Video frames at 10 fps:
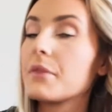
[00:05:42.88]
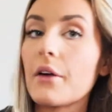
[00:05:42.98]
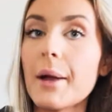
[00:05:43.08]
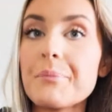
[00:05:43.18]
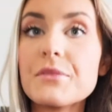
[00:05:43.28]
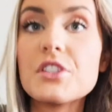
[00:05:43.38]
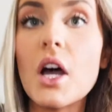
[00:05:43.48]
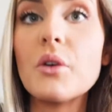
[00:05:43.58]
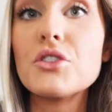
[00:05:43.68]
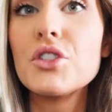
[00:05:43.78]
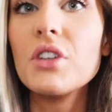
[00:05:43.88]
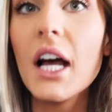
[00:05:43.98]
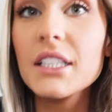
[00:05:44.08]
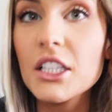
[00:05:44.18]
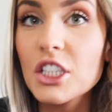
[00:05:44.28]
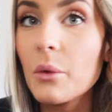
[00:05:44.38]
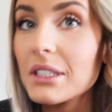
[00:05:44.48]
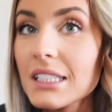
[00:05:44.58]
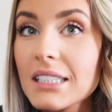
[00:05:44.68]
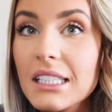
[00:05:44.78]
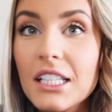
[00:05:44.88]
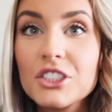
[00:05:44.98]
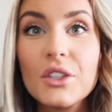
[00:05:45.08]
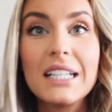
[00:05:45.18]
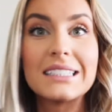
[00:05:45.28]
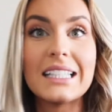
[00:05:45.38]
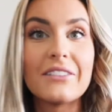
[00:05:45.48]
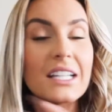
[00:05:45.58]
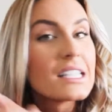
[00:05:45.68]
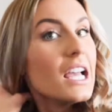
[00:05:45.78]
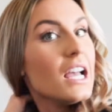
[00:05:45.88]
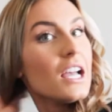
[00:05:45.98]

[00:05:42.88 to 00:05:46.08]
Okay, so do not touch it. Once it's like this, you guys leave it.